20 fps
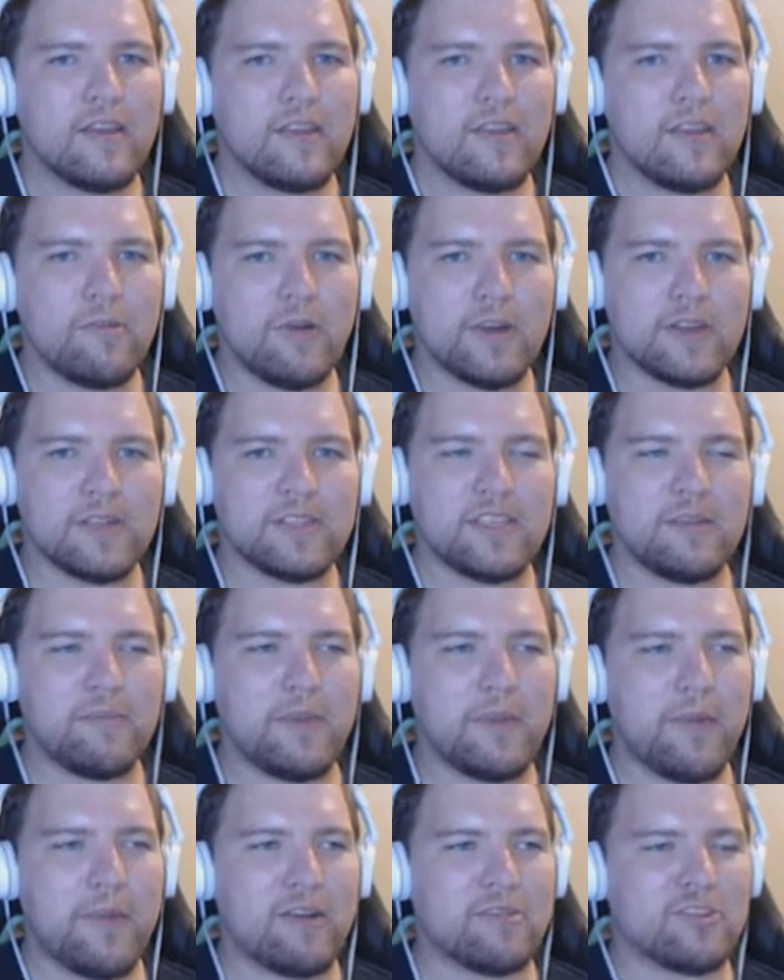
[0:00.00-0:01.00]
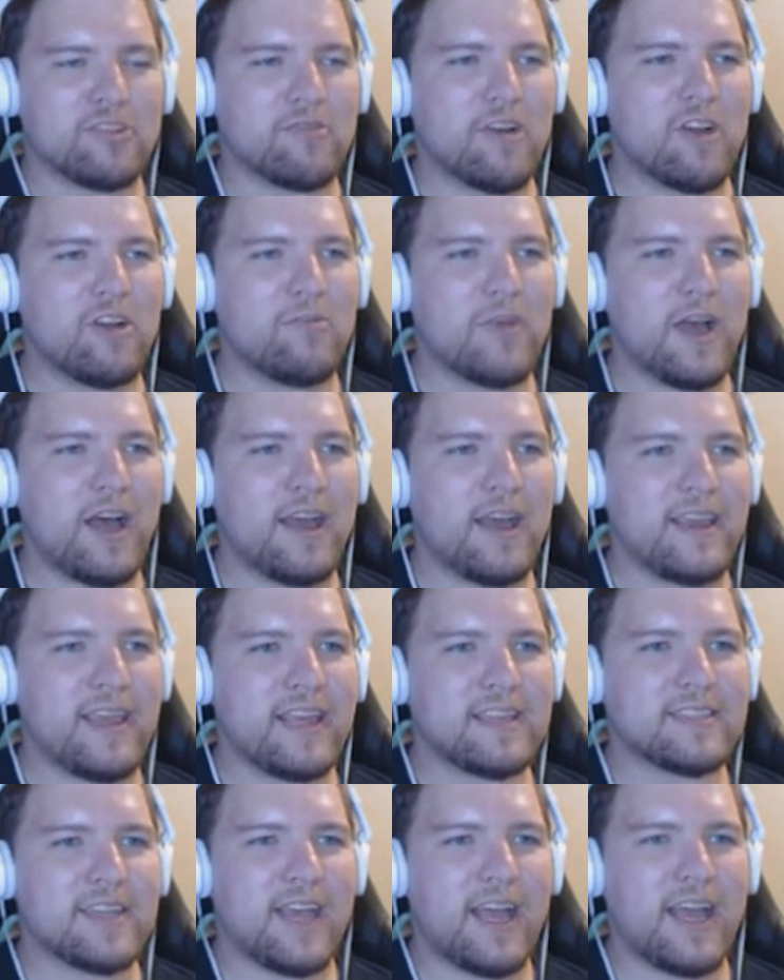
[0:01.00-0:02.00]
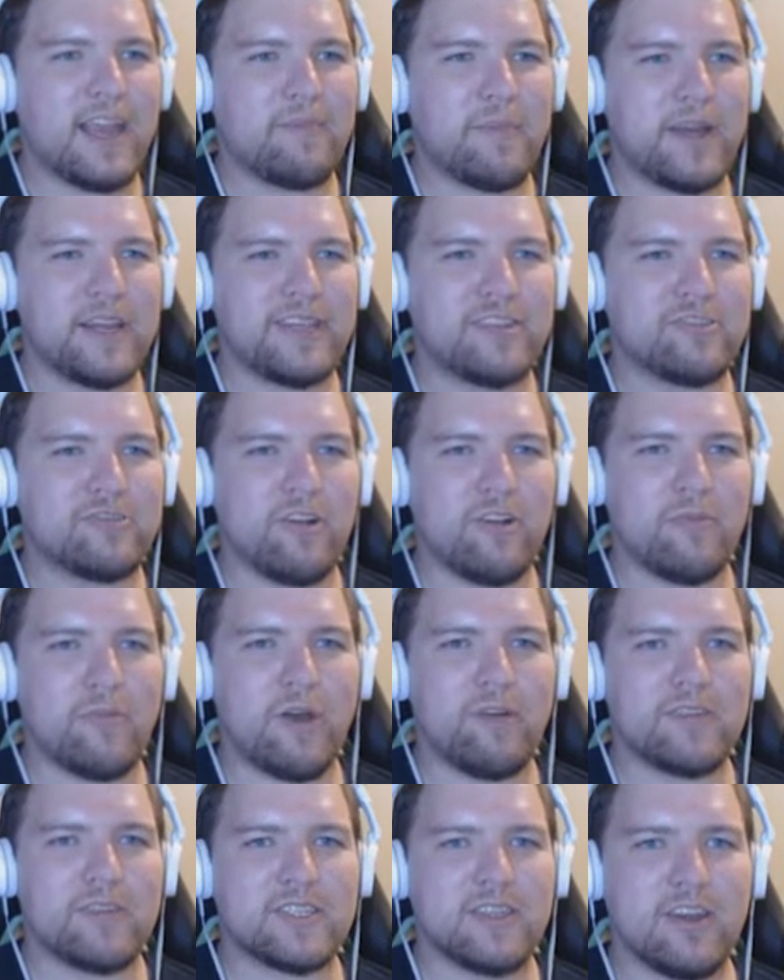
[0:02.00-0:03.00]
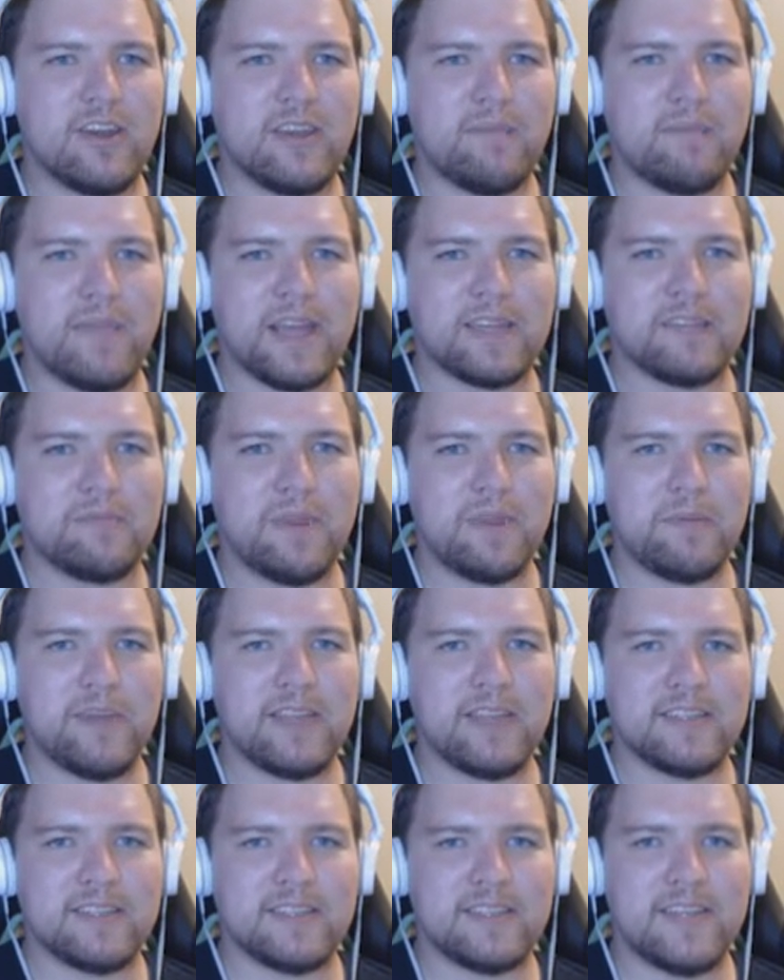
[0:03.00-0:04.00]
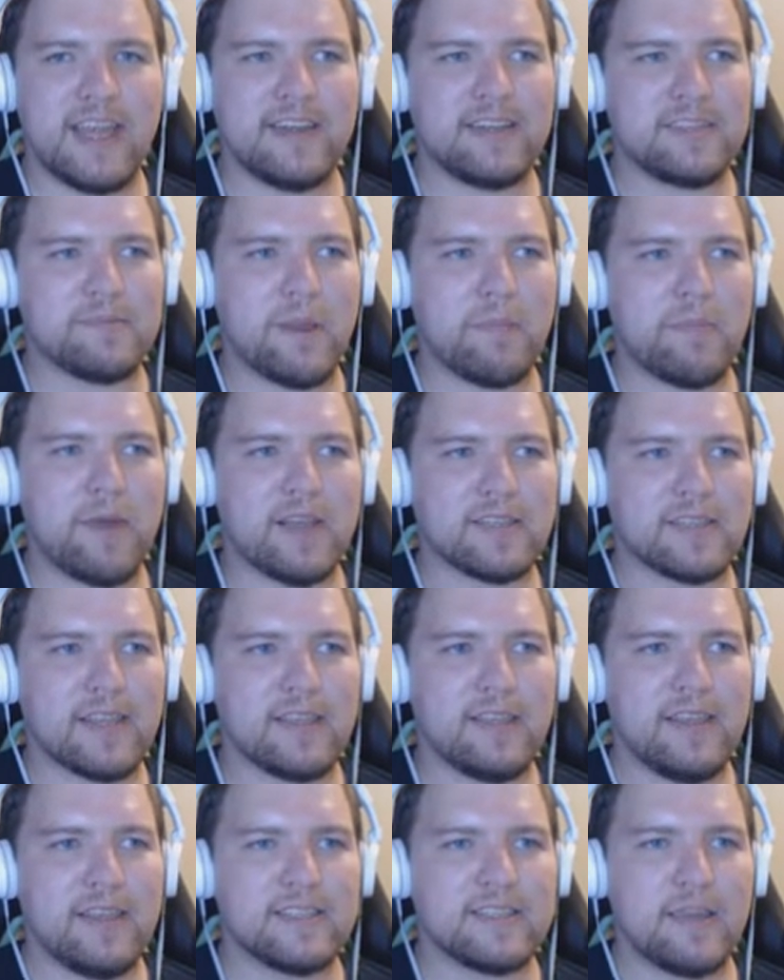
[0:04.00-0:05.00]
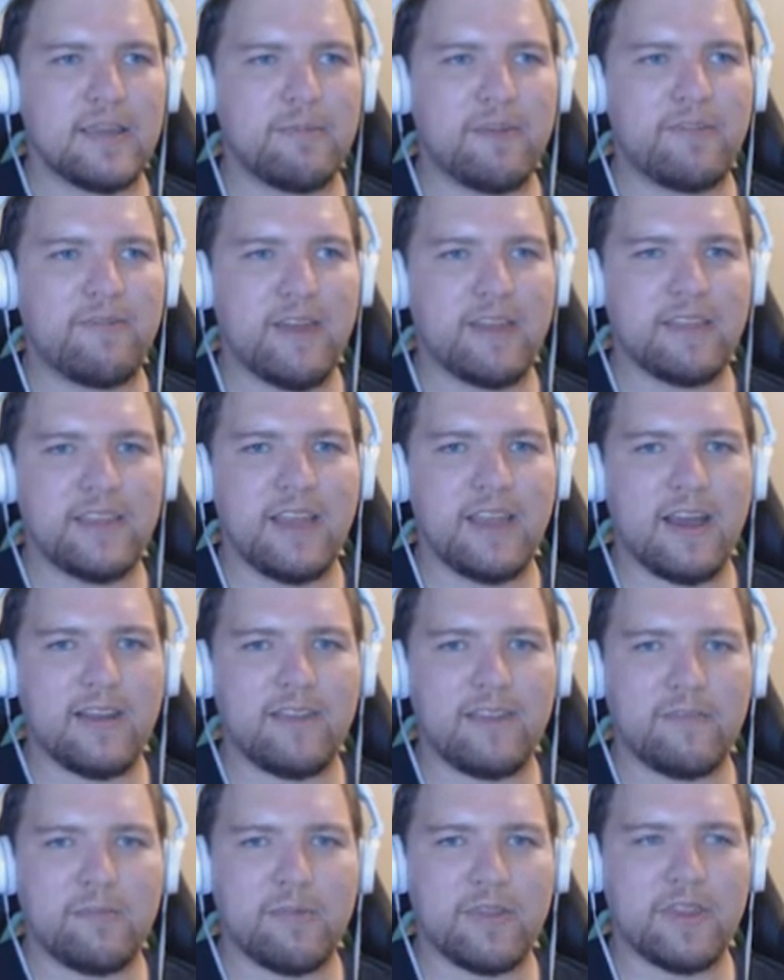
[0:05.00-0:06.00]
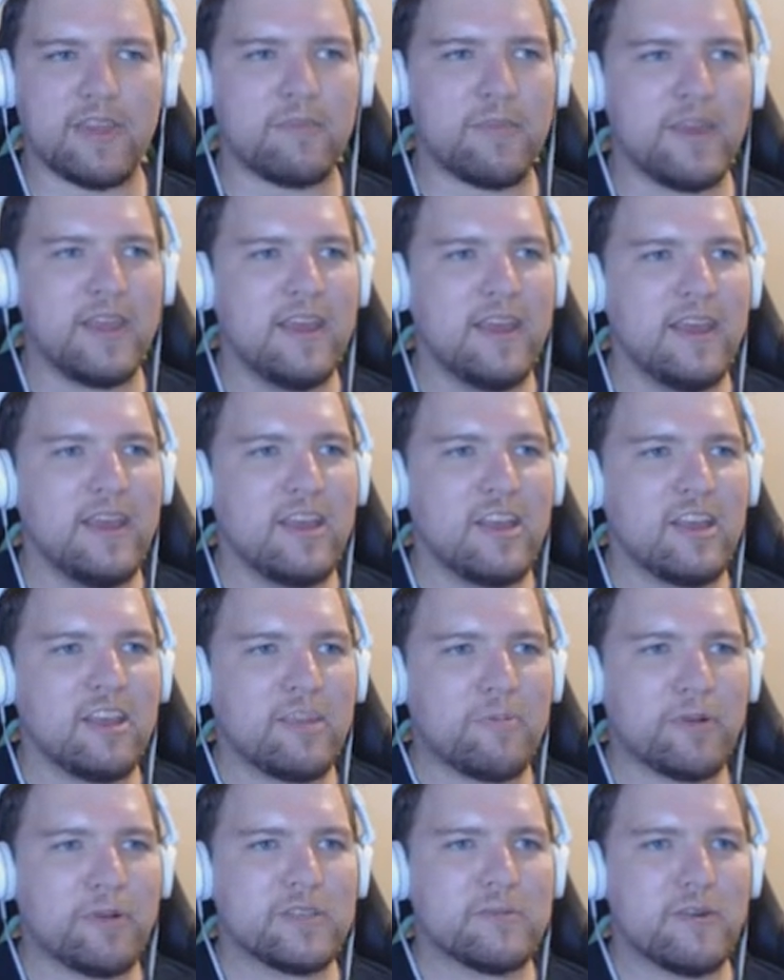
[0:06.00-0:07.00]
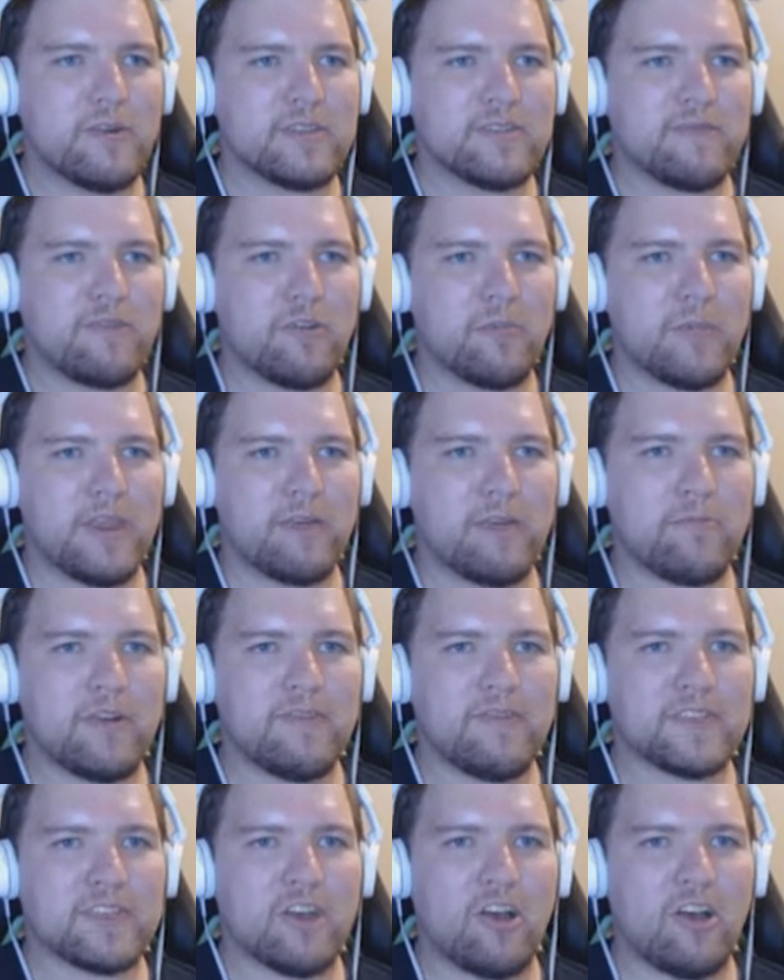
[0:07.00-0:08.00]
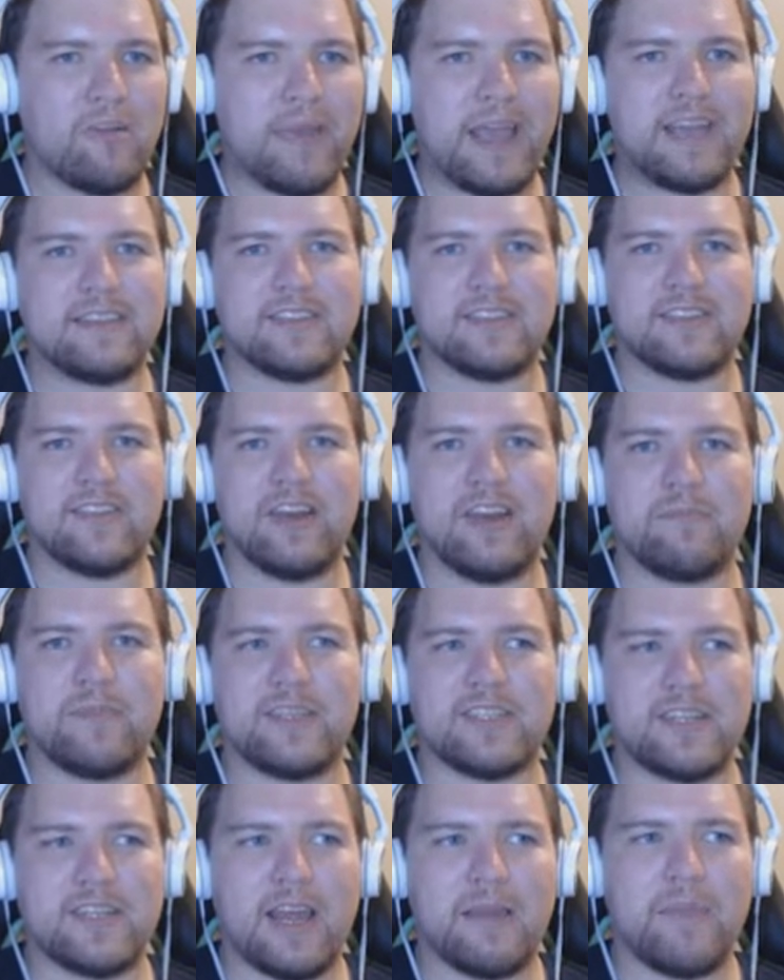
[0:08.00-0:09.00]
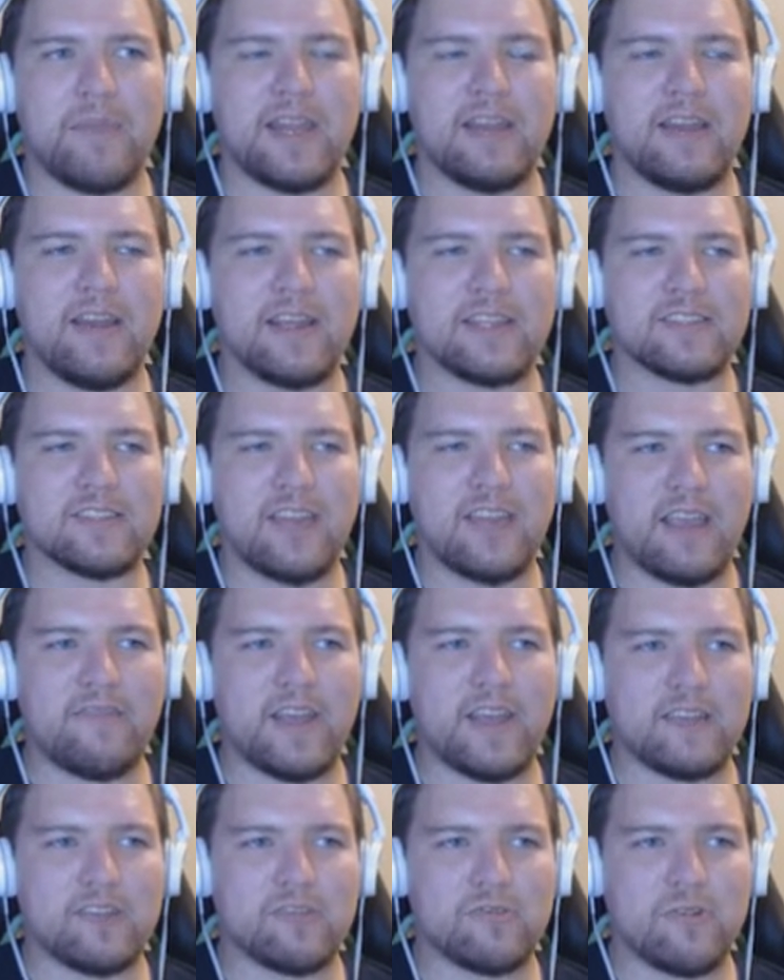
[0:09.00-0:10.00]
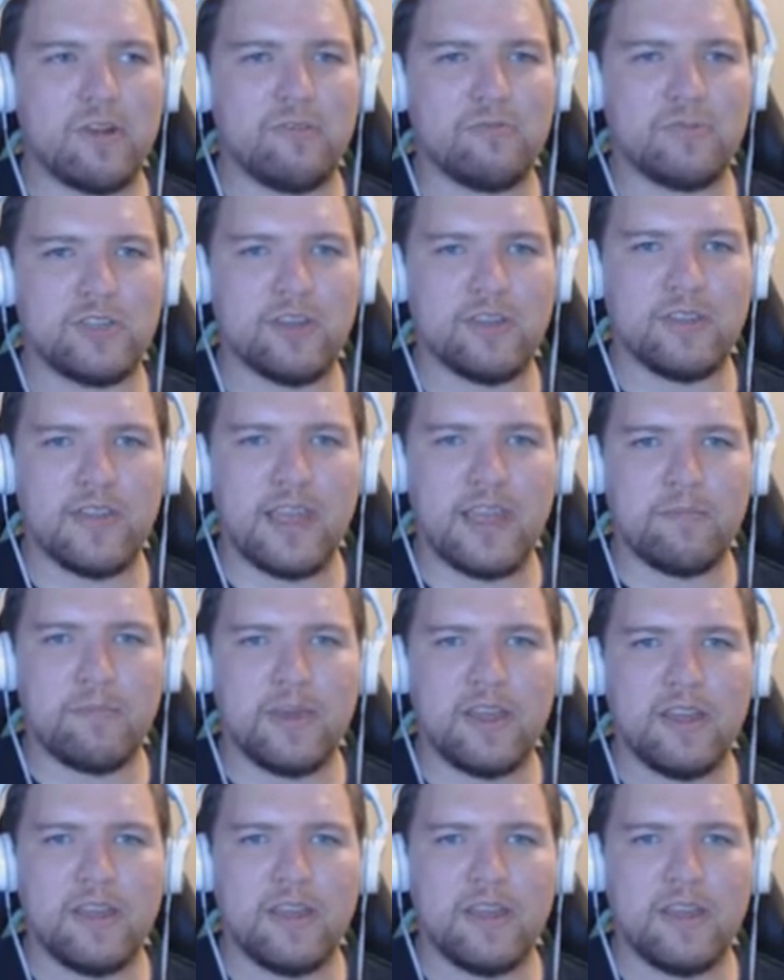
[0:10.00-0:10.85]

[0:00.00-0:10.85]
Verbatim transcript: You want to see me about Jerome? Ah, yes, the high and mighty Jerome, always talking back to me because his dad is my boss. I think it's time we finally got even with him. The principal has informed me that one of his hall passes has gone missing. I bet Nugget's life that Jerome took them.